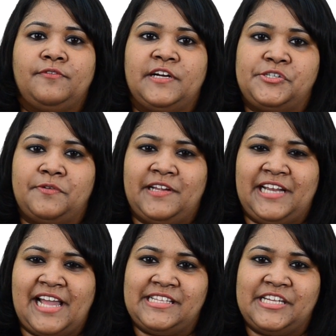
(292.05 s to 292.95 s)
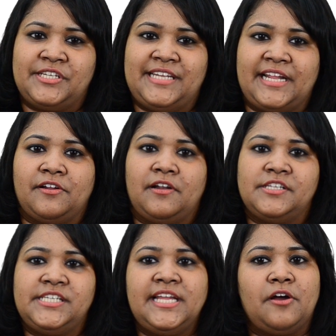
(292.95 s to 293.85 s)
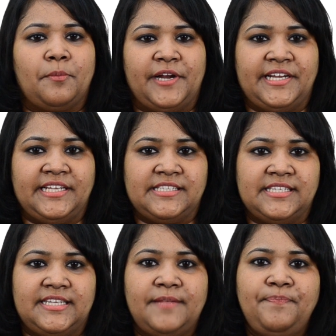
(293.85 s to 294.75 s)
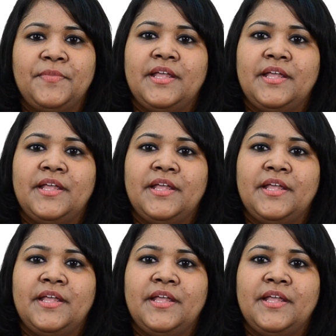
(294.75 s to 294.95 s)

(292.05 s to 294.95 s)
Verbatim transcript: virtualization technology and operating system,